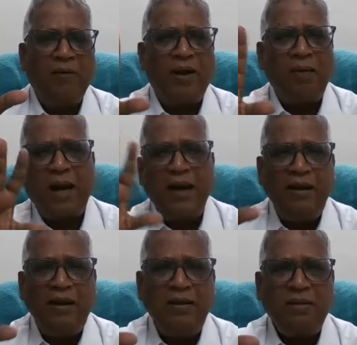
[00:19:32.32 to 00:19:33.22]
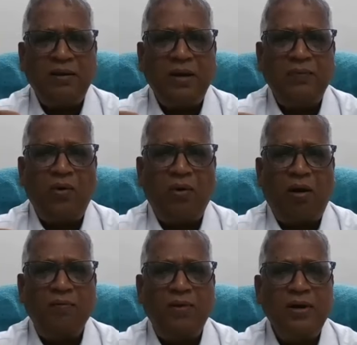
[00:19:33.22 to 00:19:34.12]
1934
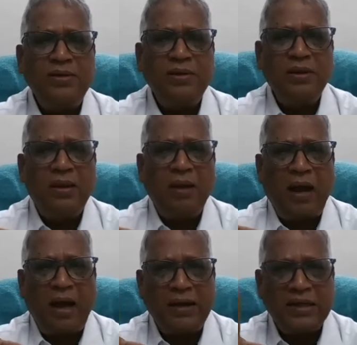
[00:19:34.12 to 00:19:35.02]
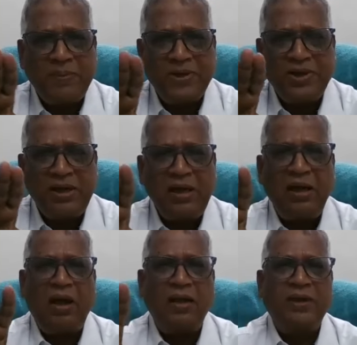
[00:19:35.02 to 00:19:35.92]
onwards, and especially
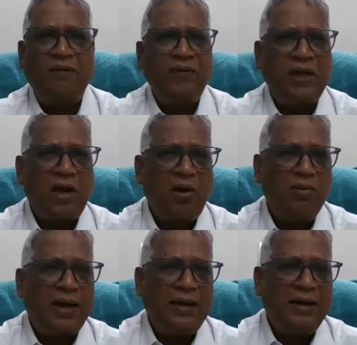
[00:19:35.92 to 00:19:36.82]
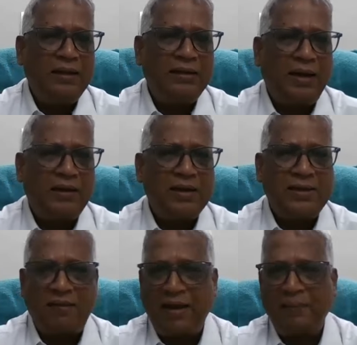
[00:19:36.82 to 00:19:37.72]
somewhere around
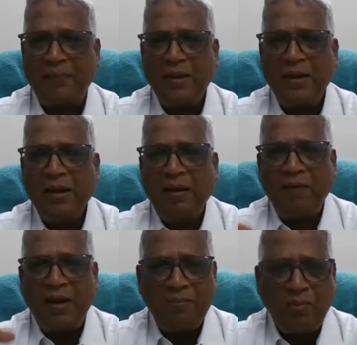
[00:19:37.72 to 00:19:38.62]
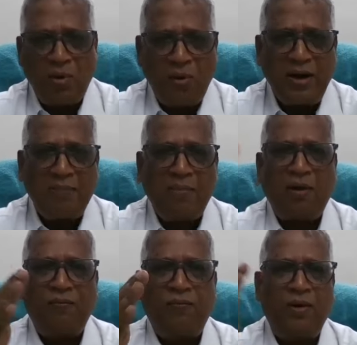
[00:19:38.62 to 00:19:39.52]
1937, when more number
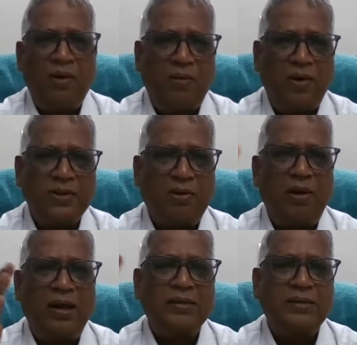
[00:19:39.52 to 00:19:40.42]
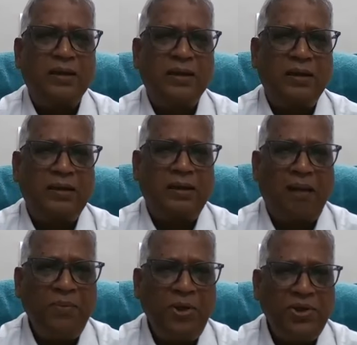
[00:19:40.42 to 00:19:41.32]
of what's called as
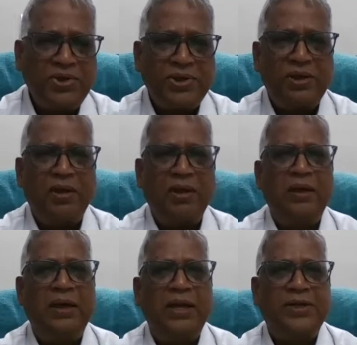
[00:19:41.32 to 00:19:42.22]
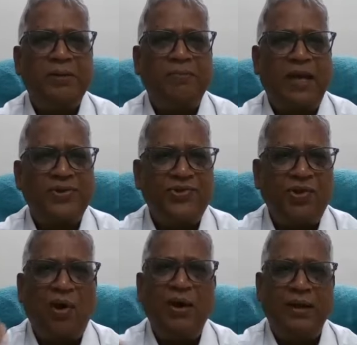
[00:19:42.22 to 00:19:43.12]
communist leadership has
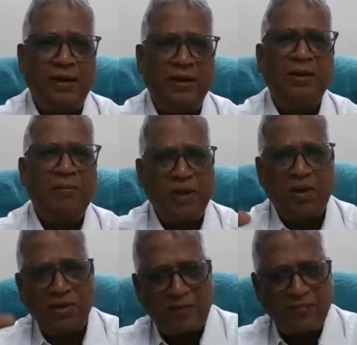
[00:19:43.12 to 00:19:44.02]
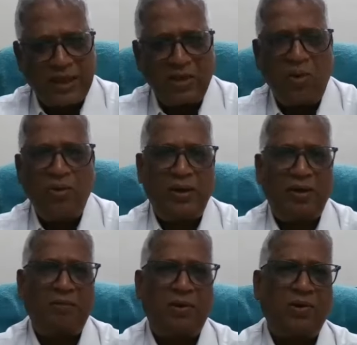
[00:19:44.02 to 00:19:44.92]
joined because of their own
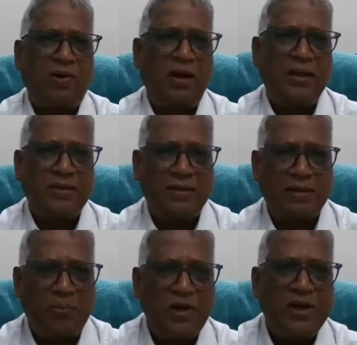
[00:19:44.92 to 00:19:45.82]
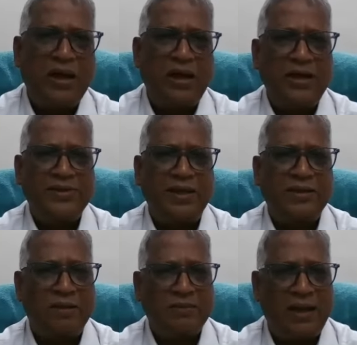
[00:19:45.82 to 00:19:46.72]
what's called as political
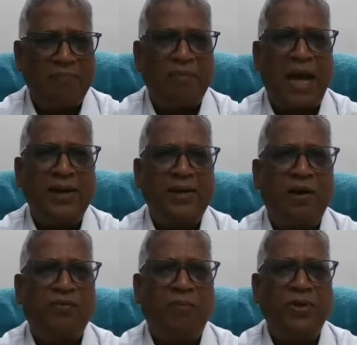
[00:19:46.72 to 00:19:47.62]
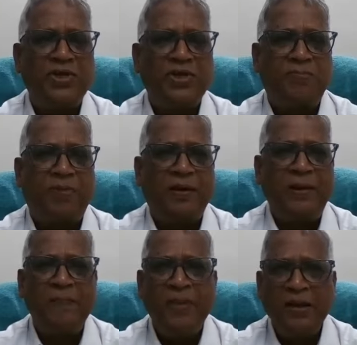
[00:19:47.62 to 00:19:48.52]
reasons, their banning of Communist
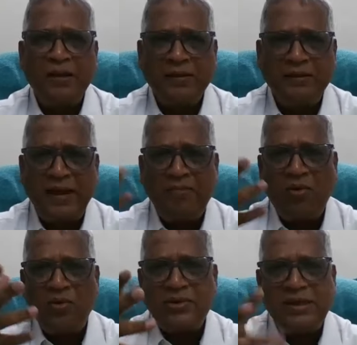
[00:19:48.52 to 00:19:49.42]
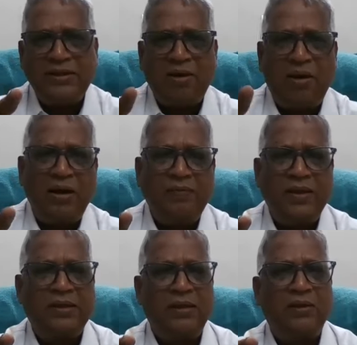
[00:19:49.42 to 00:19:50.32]
Party, they mostly joined
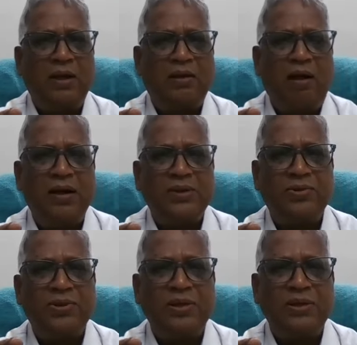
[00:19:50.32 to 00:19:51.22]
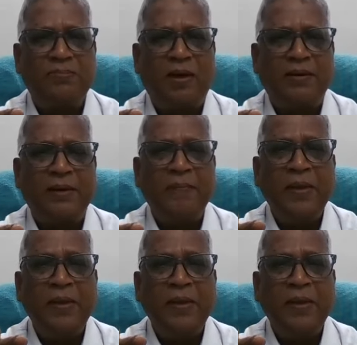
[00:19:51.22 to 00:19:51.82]
with the Congress Socialist Party.